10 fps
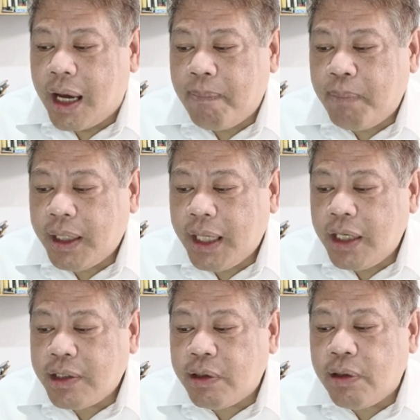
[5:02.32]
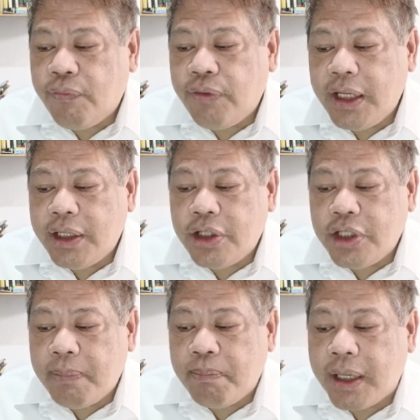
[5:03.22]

Application of leadership